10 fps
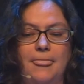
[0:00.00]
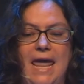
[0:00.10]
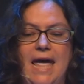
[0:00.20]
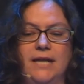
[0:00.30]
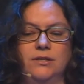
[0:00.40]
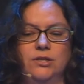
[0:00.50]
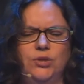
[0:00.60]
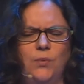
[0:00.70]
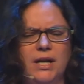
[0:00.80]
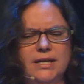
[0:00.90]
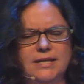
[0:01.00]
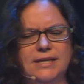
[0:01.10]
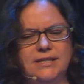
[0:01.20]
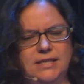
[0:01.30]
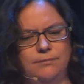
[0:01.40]
And she wanted to
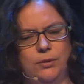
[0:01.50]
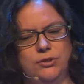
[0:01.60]
dig deeper,